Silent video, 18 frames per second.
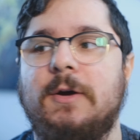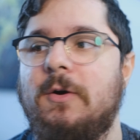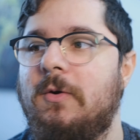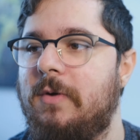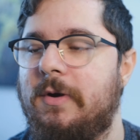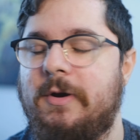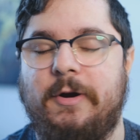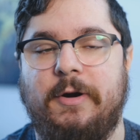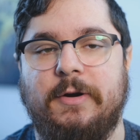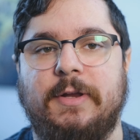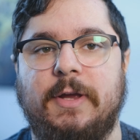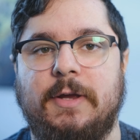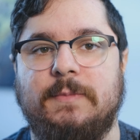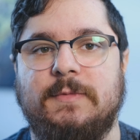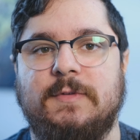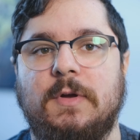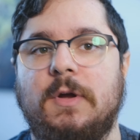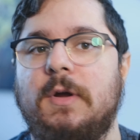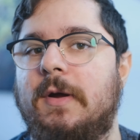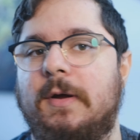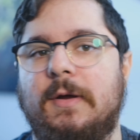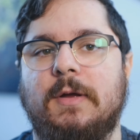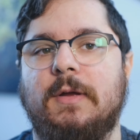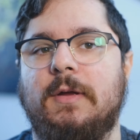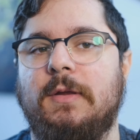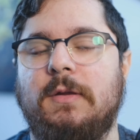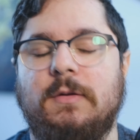or card games,
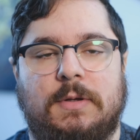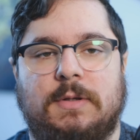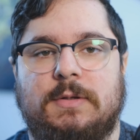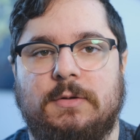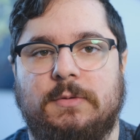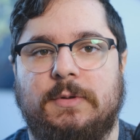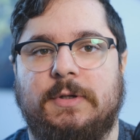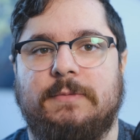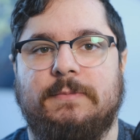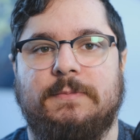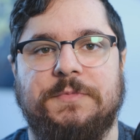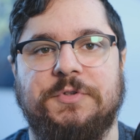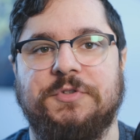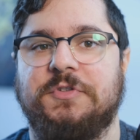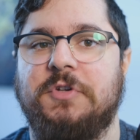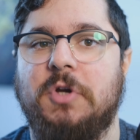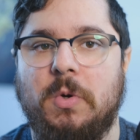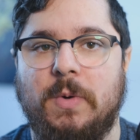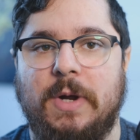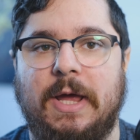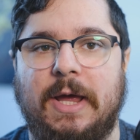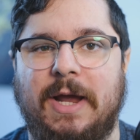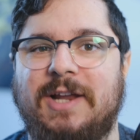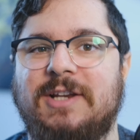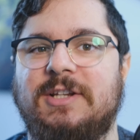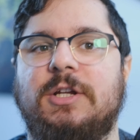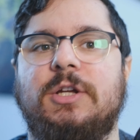you can do it. Just go
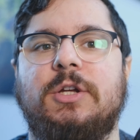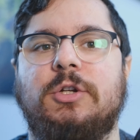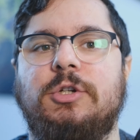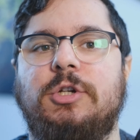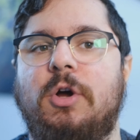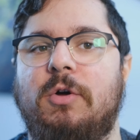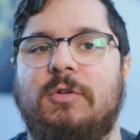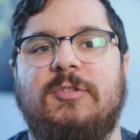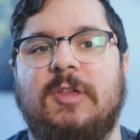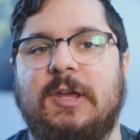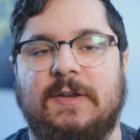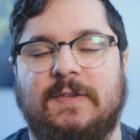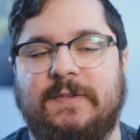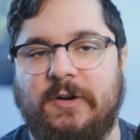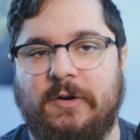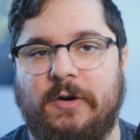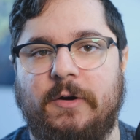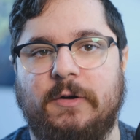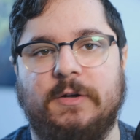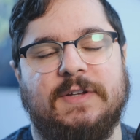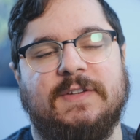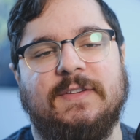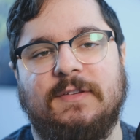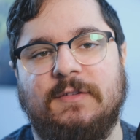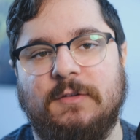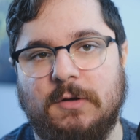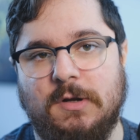ahead. Don't think it's hard, because
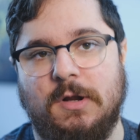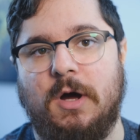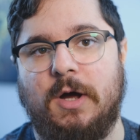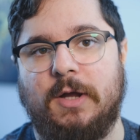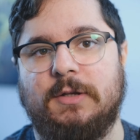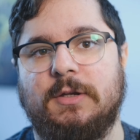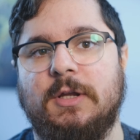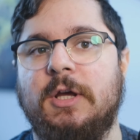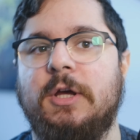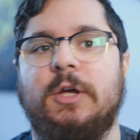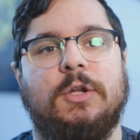it's not.